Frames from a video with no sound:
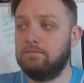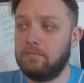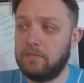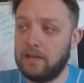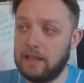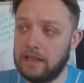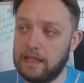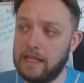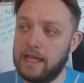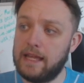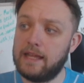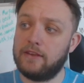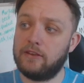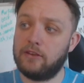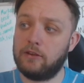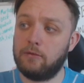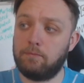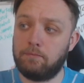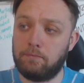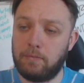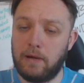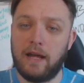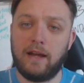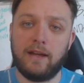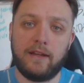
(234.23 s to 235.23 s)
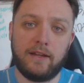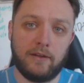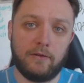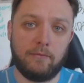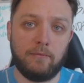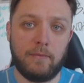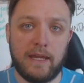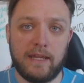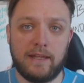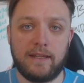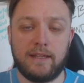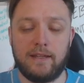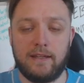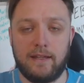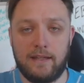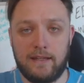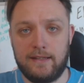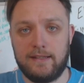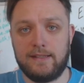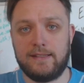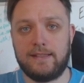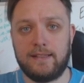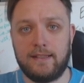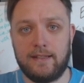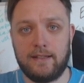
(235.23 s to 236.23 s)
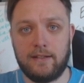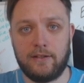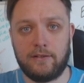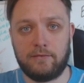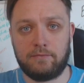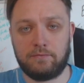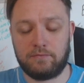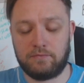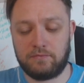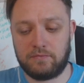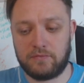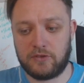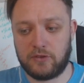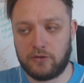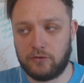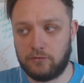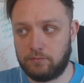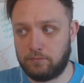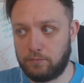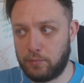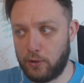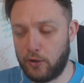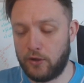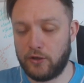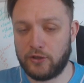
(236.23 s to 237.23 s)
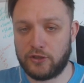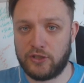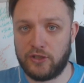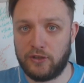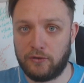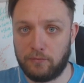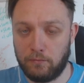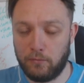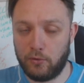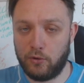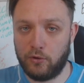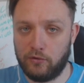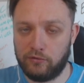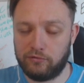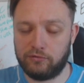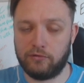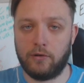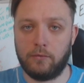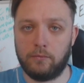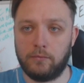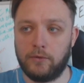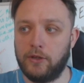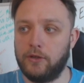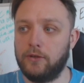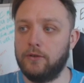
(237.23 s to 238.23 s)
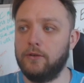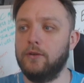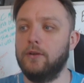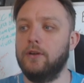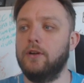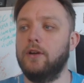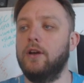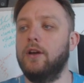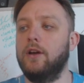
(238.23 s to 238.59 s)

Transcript: let the buyer make it easier to purchase more from you.